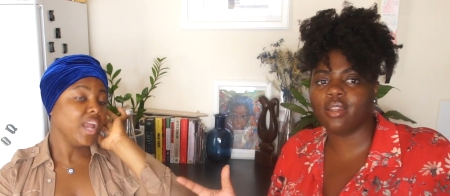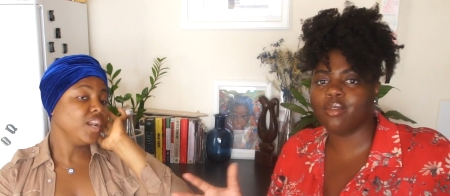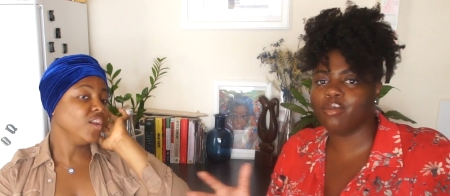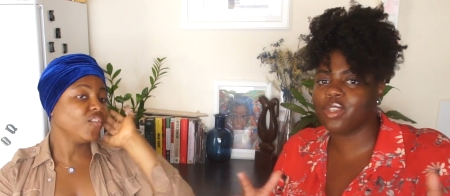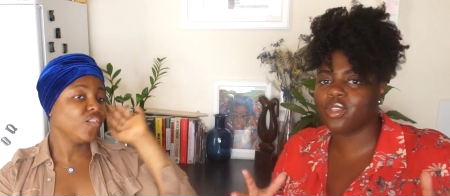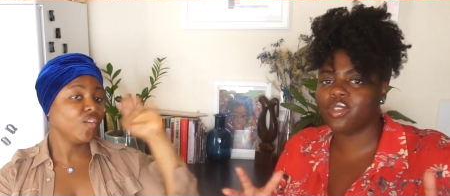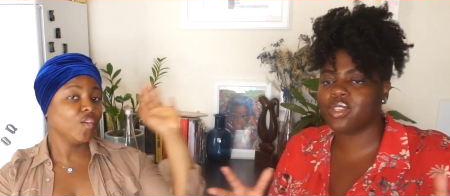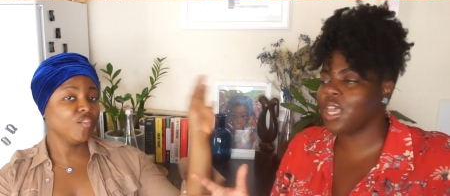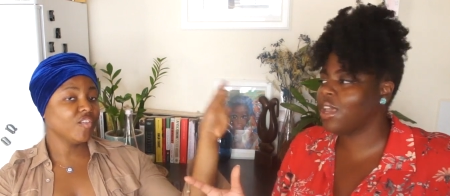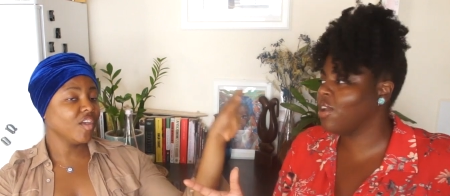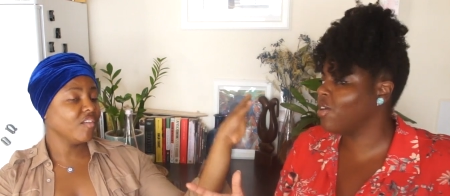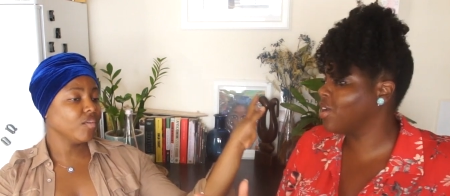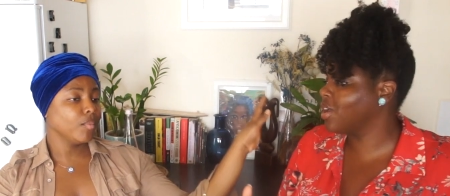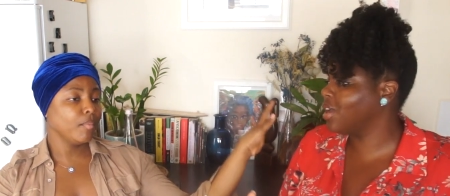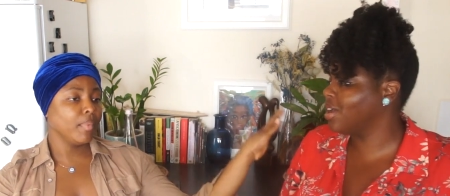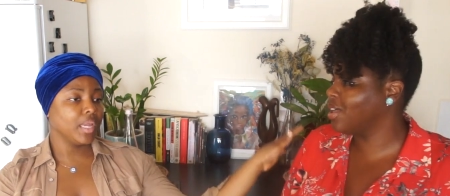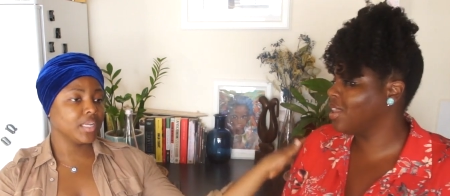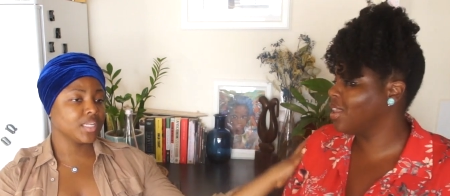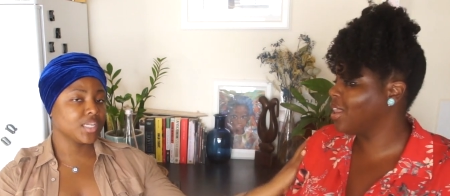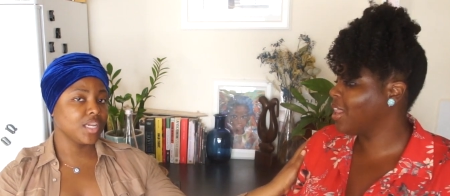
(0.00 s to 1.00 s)
Speaker 1: in And if you've
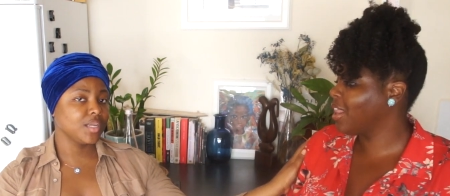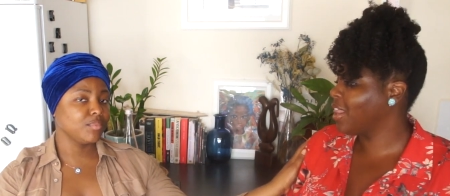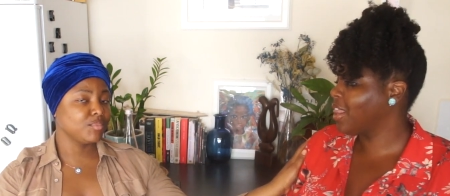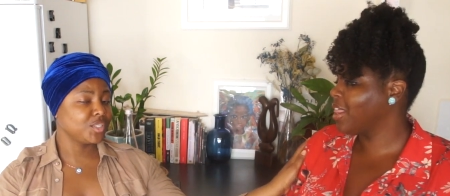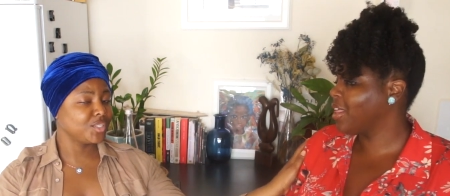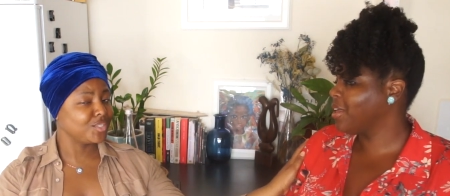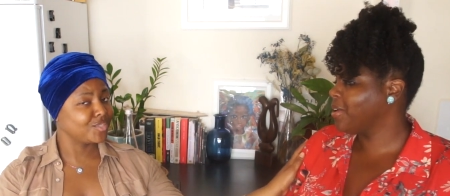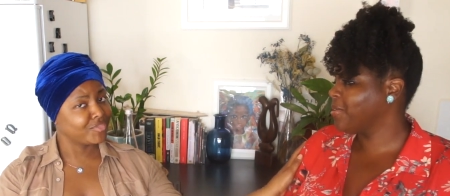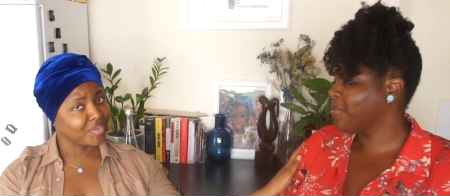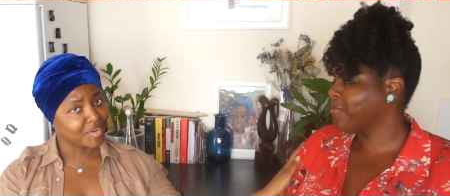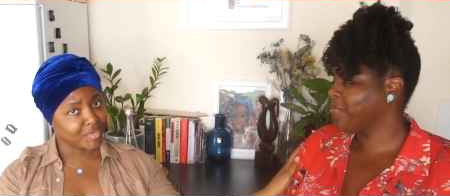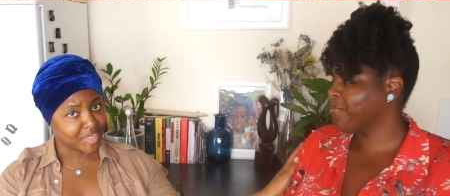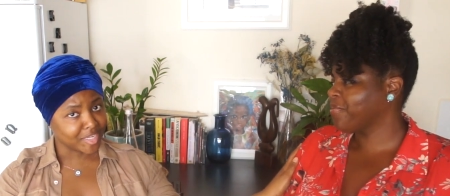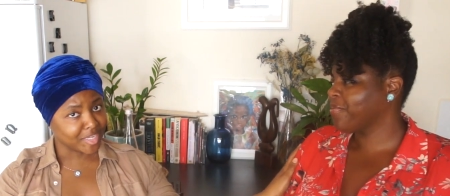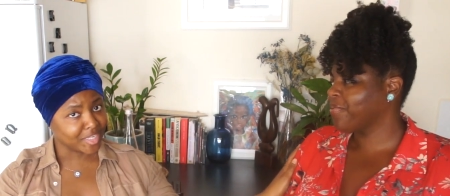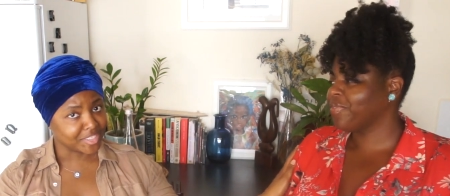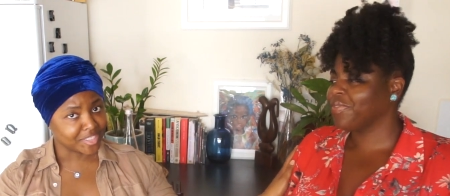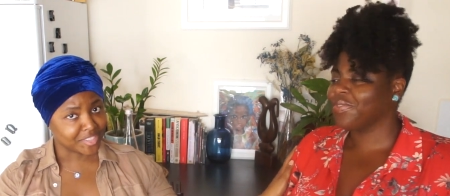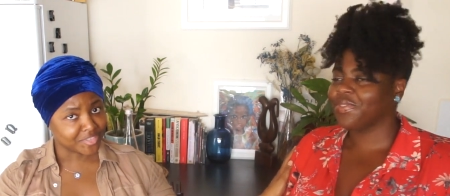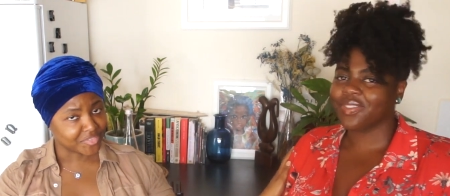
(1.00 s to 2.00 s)
ever met Kim, she's
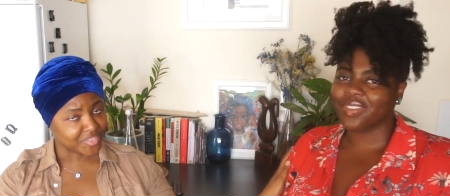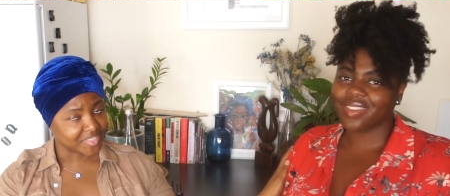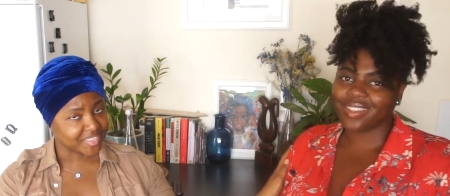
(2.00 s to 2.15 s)
very hard to